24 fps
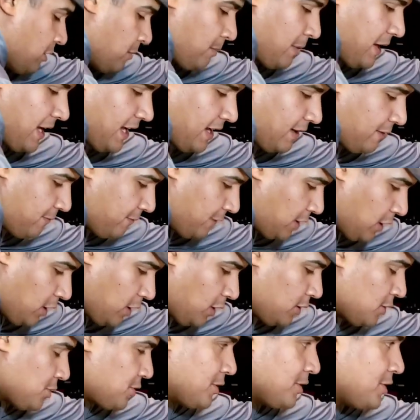or their bag
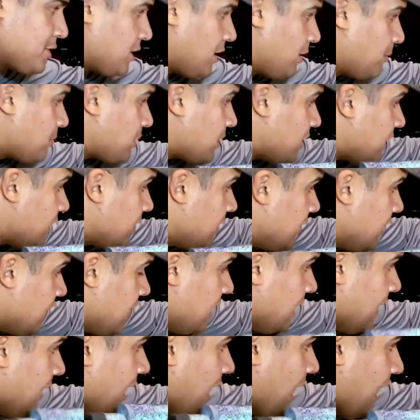falls or something,
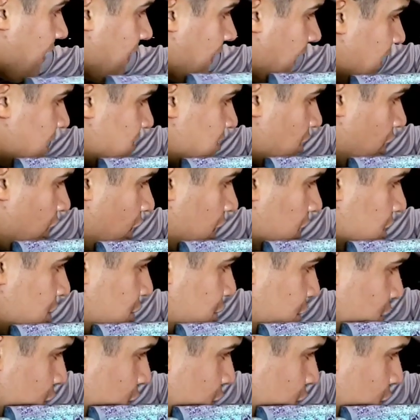and they start